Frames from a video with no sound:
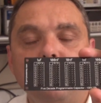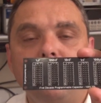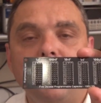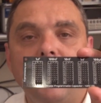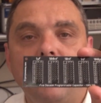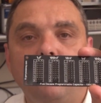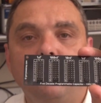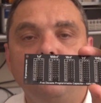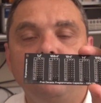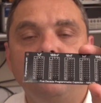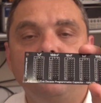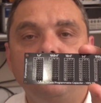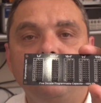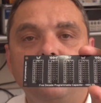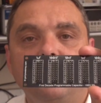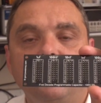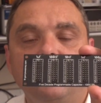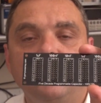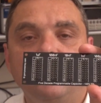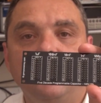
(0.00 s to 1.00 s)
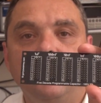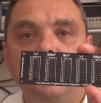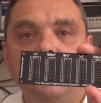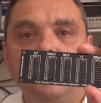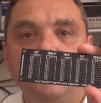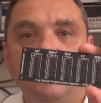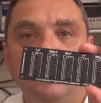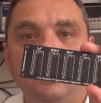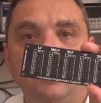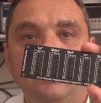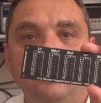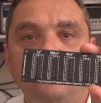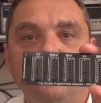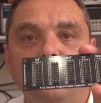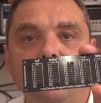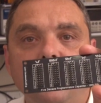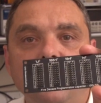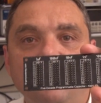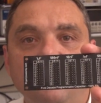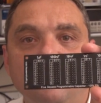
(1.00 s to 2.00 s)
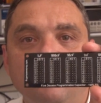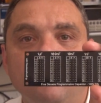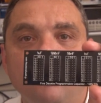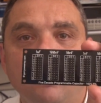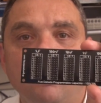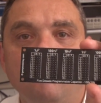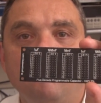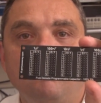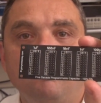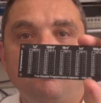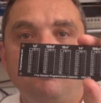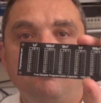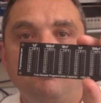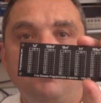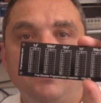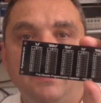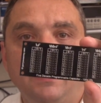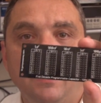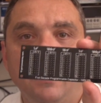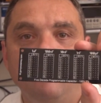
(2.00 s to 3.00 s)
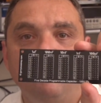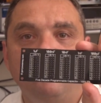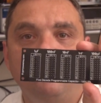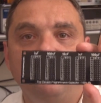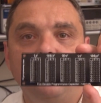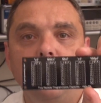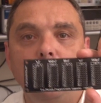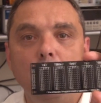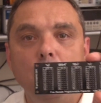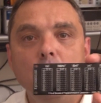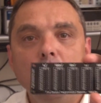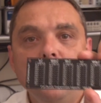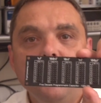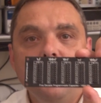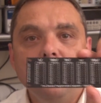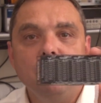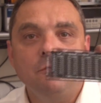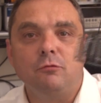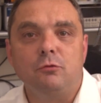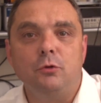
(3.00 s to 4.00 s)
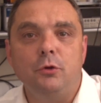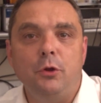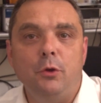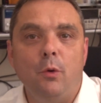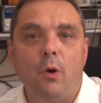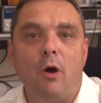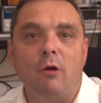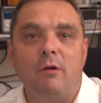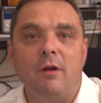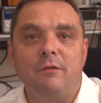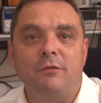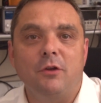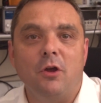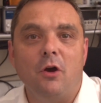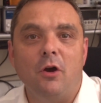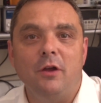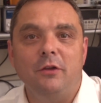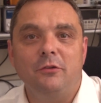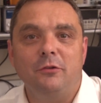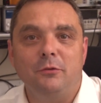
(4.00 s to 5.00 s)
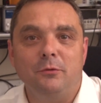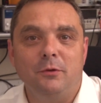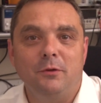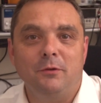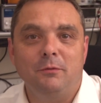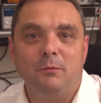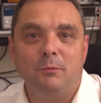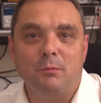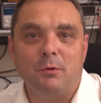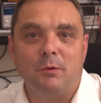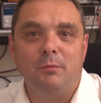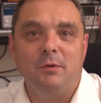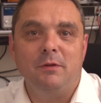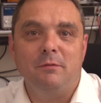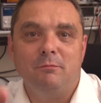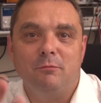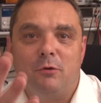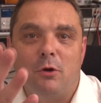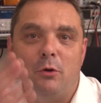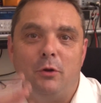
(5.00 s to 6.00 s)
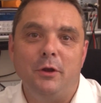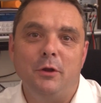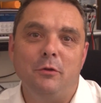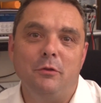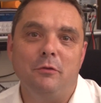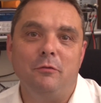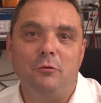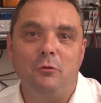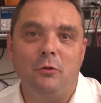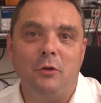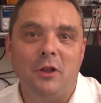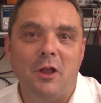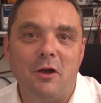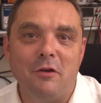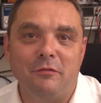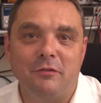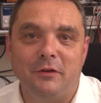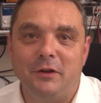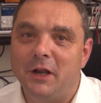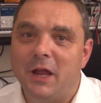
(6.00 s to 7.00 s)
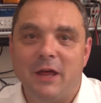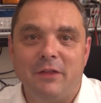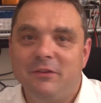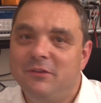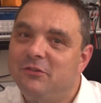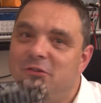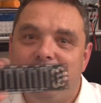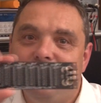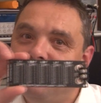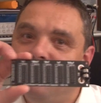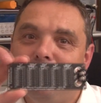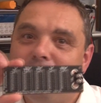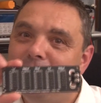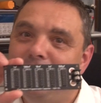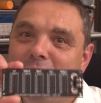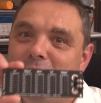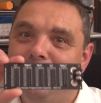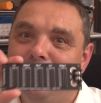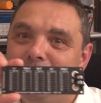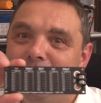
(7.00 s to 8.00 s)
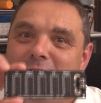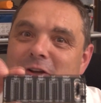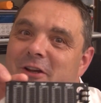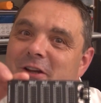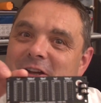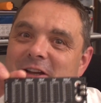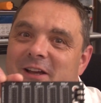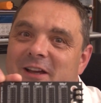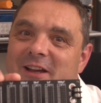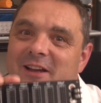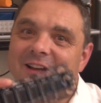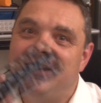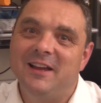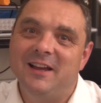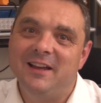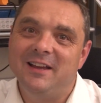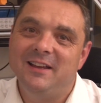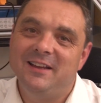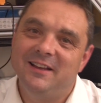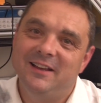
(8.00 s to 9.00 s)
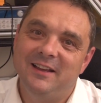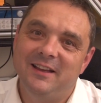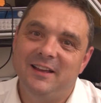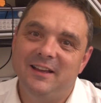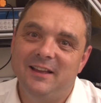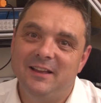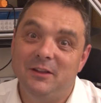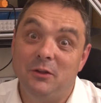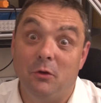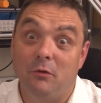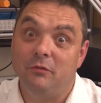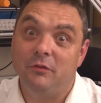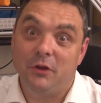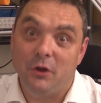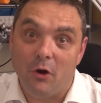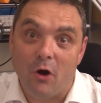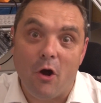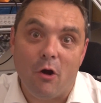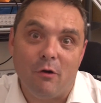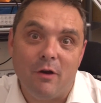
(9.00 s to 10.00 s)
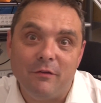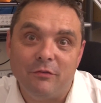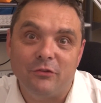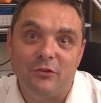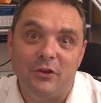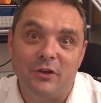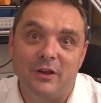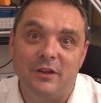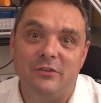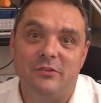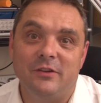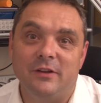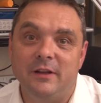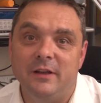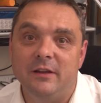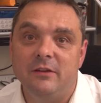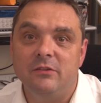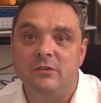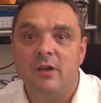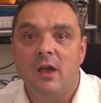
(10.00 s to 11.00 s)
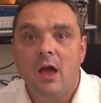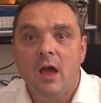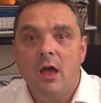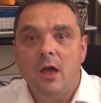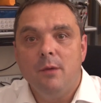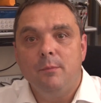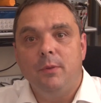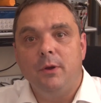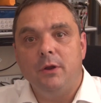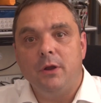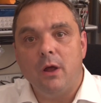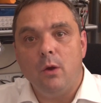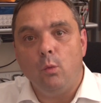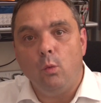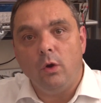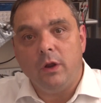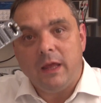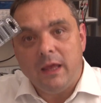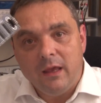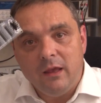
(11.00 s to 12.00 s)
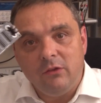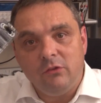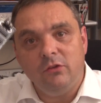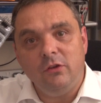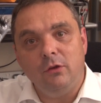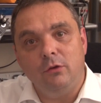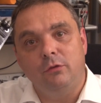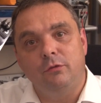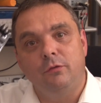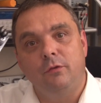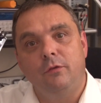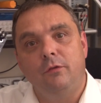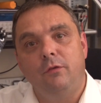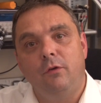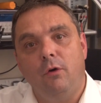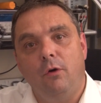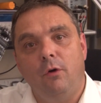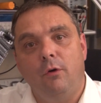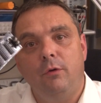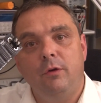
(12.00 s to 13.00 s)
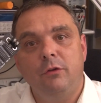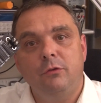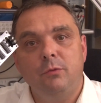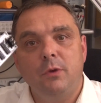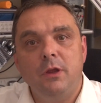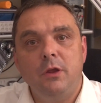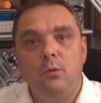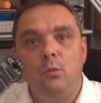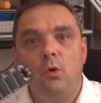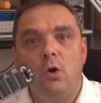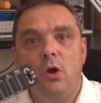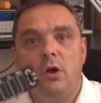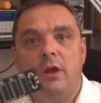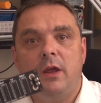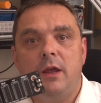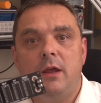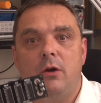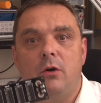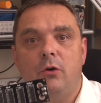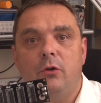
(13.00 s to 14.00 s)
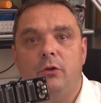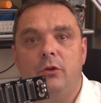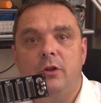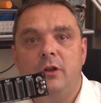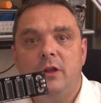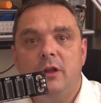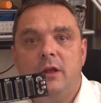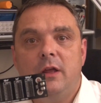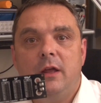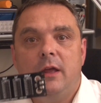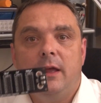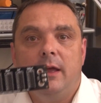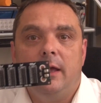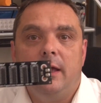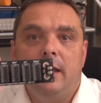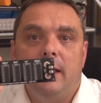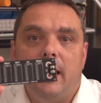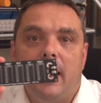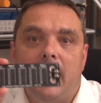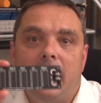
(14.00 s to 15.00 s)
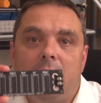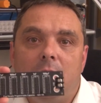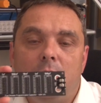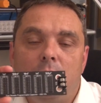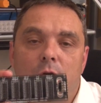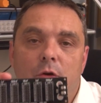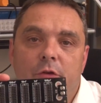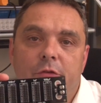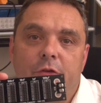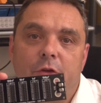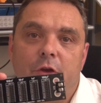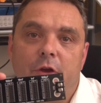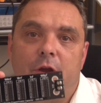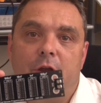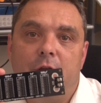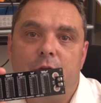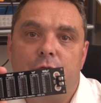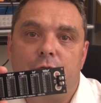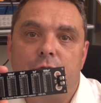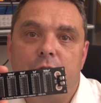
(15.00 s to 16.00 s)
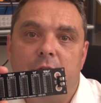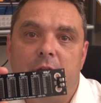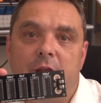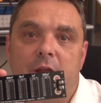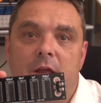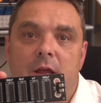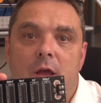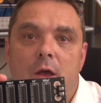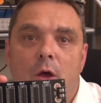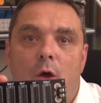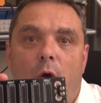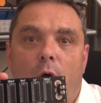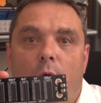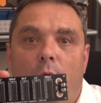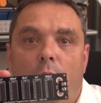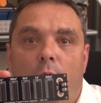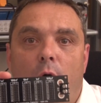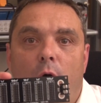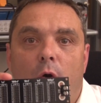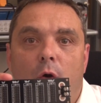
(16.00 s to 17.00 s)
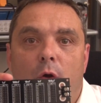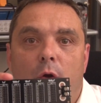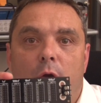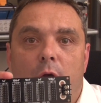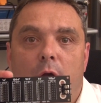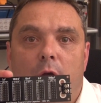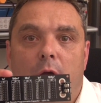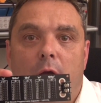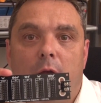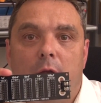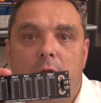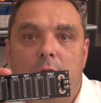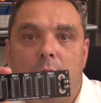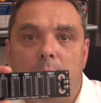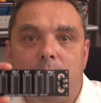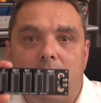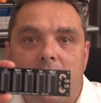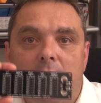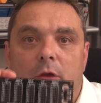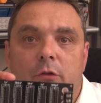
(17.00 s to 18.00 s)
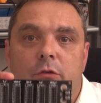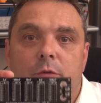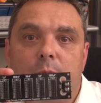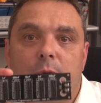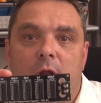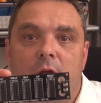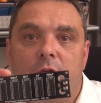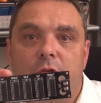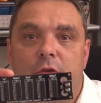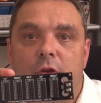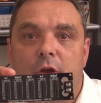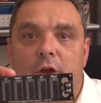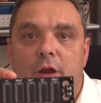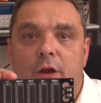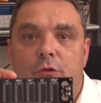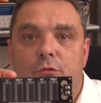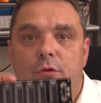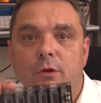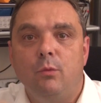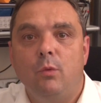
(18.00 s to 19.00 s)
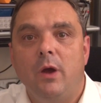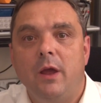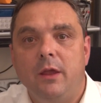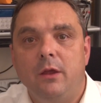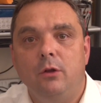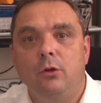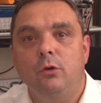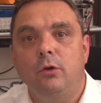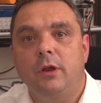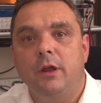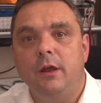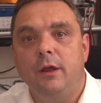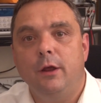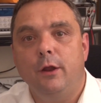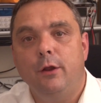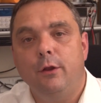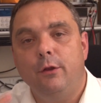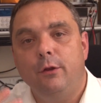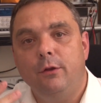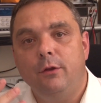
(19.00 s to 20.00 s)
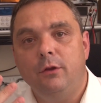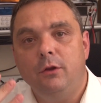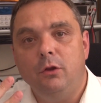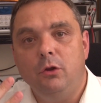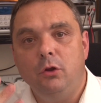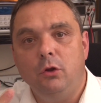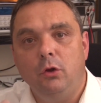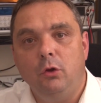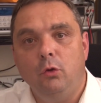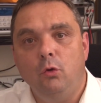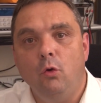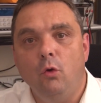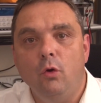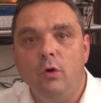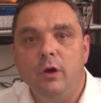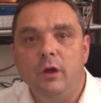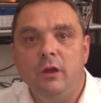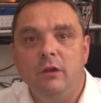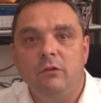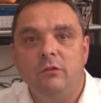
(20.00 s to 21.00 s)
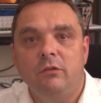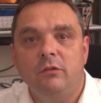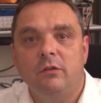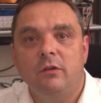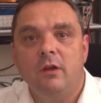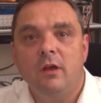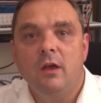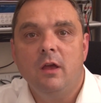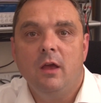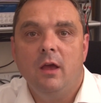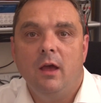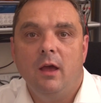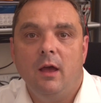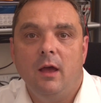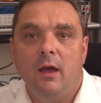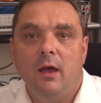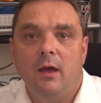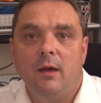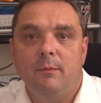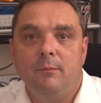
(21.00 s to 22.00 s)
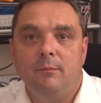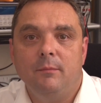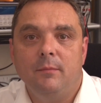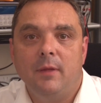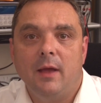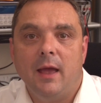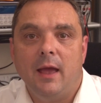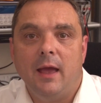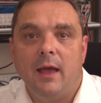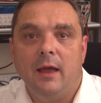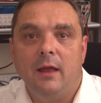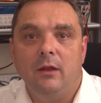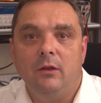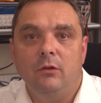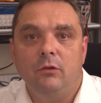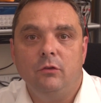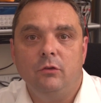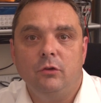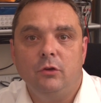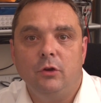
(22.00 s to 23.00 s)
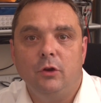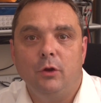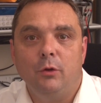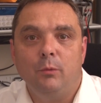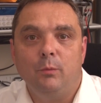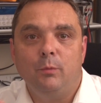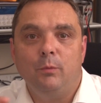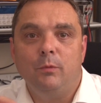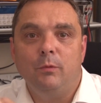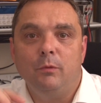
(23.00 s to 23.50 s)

about 25 PF. So for all you RF guys who are probably rolling on the floor laughing now, this is not for you, okay? Not for your RF circuits at least. But what it is useful for is where you're working on analog circuitry, or you know, power supply circuitry, where you're looking at noise and you know,